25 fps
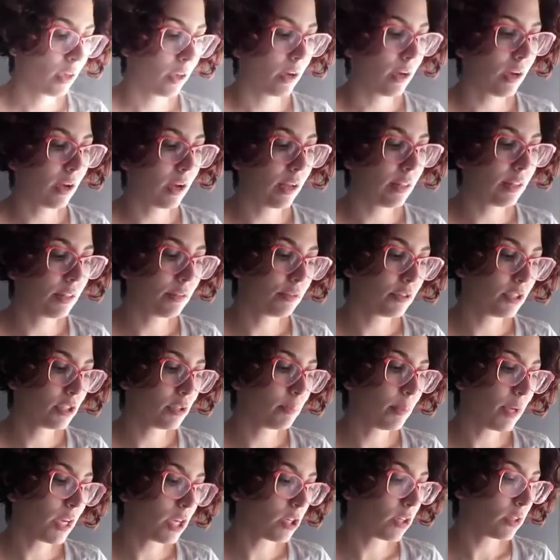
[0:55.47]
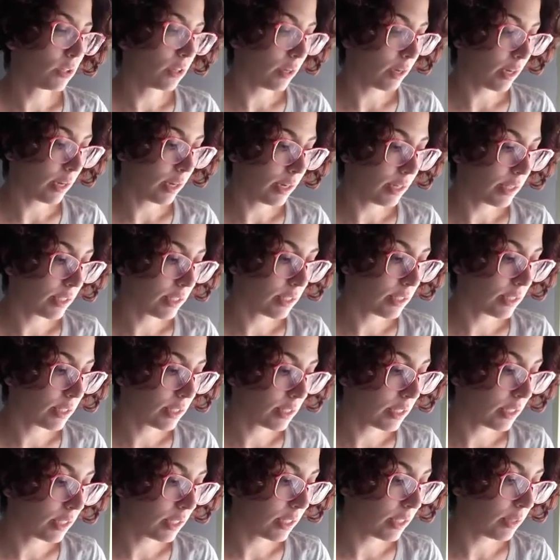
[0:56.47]
In the first picture, I
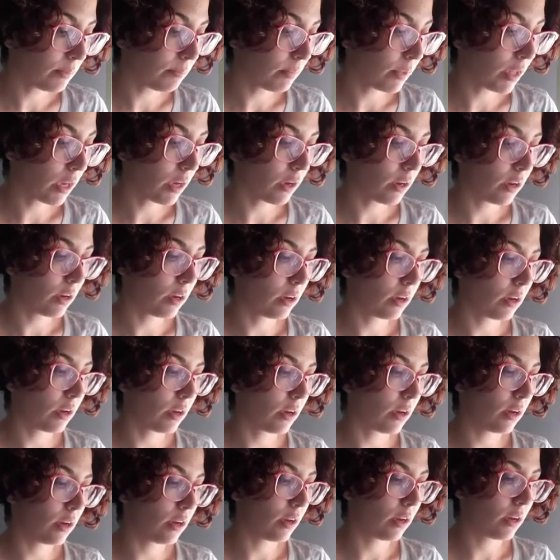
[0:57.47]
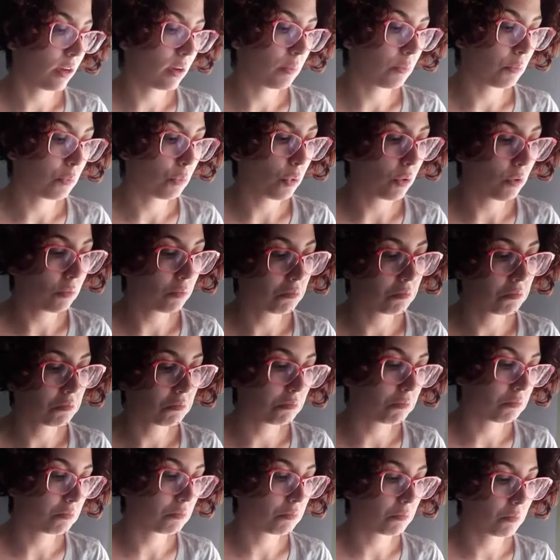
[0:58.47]
see, well,
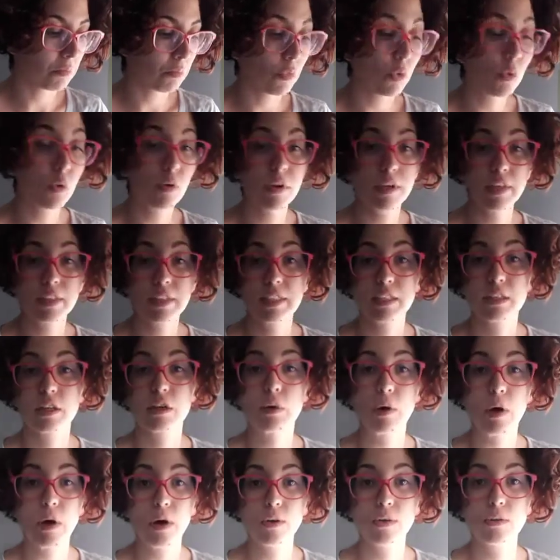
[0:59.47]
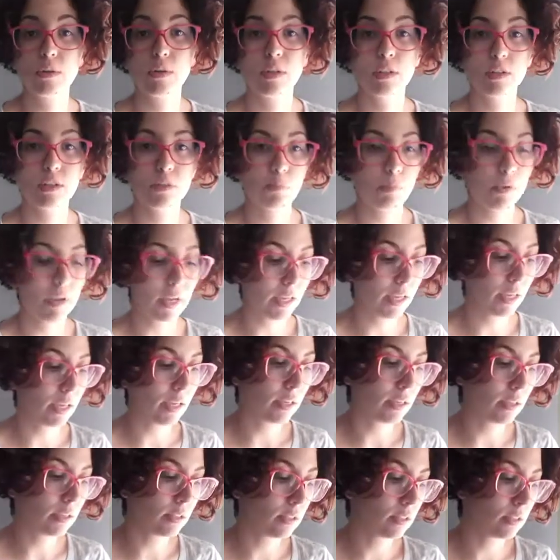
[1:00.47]
more or less a crowded
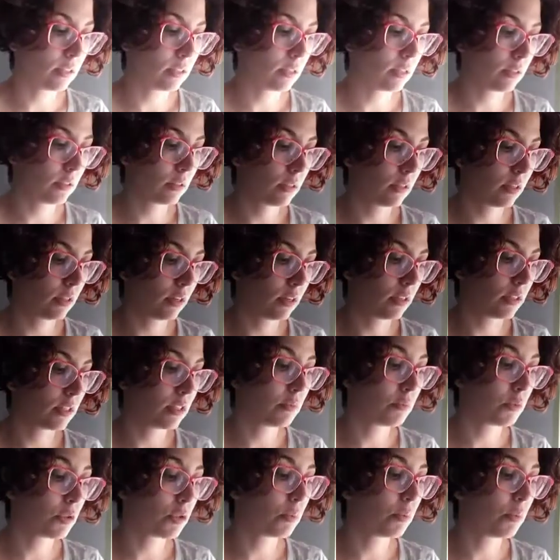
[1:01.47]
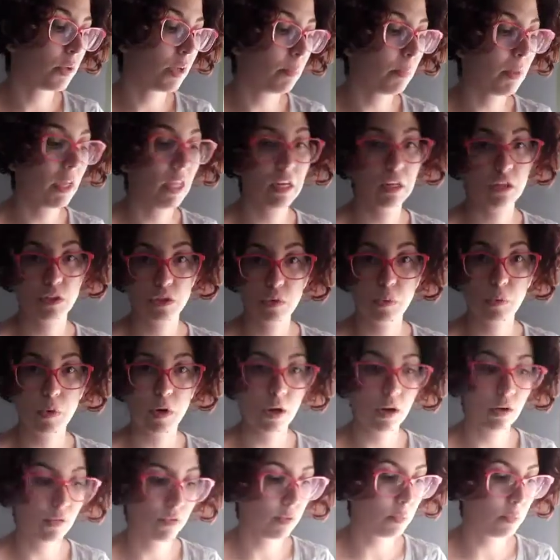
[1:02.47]
place. It seems to be a main square of a